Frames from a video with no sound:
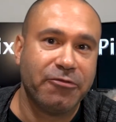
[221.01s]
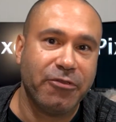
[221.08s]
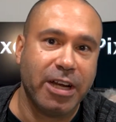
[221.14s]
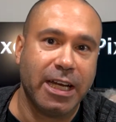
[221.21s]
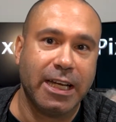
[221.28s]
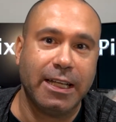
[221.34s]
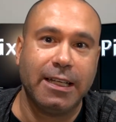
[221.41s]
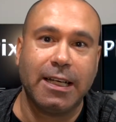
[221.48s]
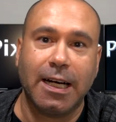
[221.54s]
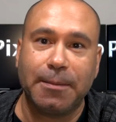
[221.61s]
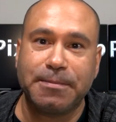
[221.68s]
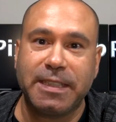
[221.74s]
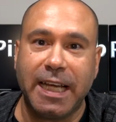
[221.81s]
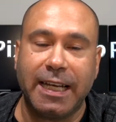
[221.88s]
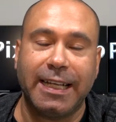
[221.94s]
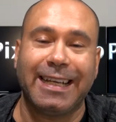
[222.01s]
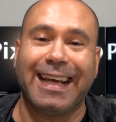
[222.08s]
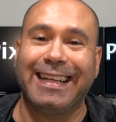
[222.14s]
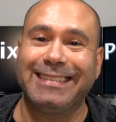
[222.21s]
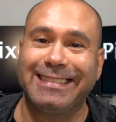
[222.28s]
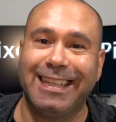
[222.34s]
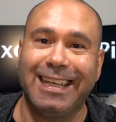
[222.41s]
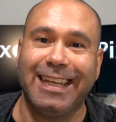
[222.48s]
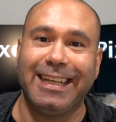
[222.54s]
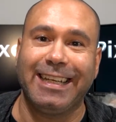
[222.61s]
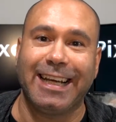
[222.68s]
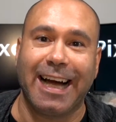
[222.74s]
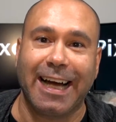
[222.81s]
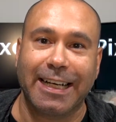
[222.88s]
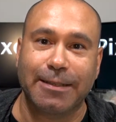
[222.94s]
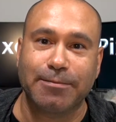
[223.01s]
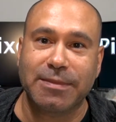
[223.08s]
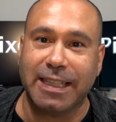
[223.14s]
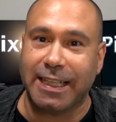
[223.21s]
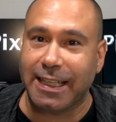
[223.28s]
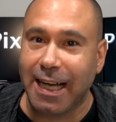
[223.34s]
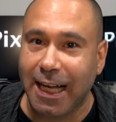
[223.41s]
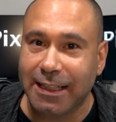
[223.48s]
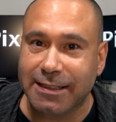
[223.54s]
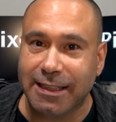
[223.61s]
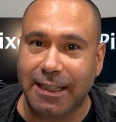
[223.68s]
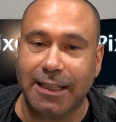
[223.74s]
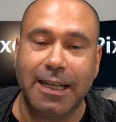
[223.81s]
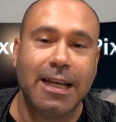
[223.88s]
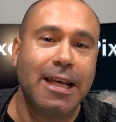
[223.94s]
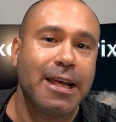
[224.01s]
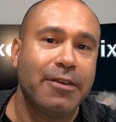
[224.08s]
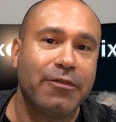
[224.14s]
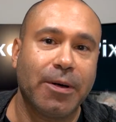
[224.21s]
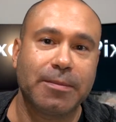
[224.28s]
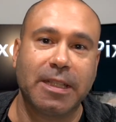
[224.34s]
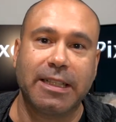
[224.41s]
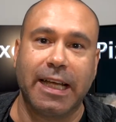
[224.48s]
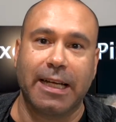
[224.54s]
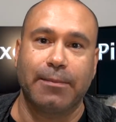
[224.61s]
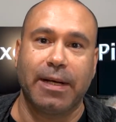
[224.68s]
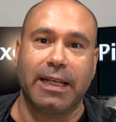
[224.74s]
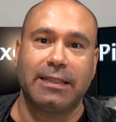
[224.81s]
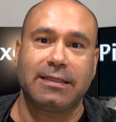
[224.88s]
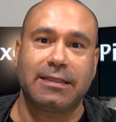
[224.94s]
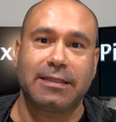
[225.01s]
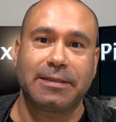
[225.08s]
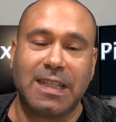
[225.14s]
reading, updating, and deleting items and content from the database.